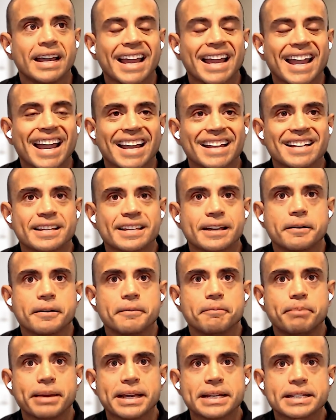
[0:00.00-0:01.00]
And
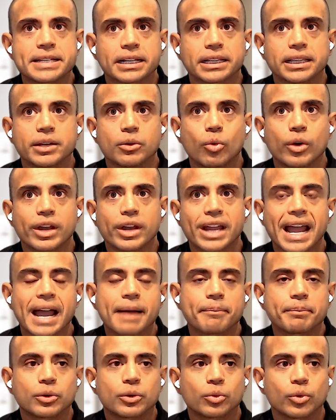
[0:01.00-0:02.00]
basically what
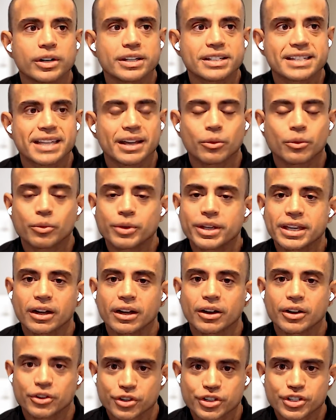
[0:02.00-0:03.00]
happened was that we
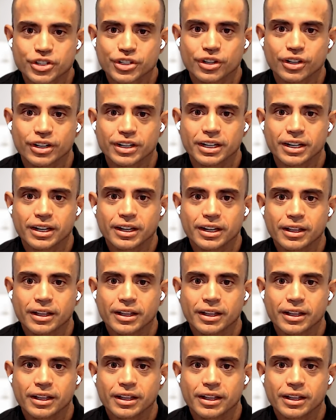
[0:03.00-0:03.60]
understood